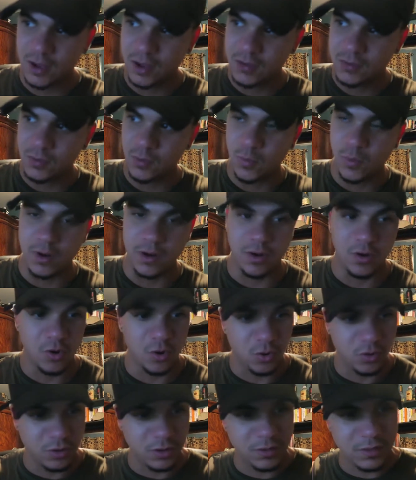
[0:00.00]
else, we want to
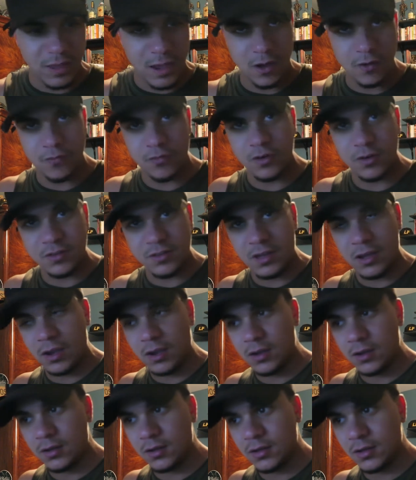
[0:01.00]
hold it down for a
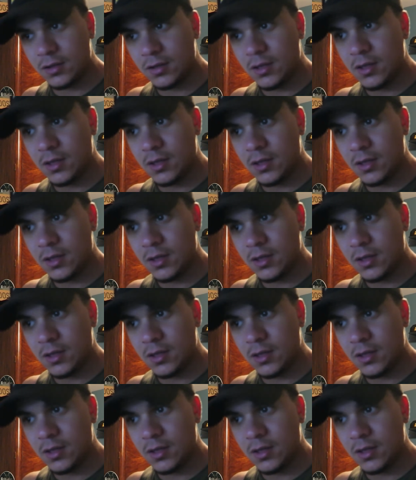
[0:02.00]
second,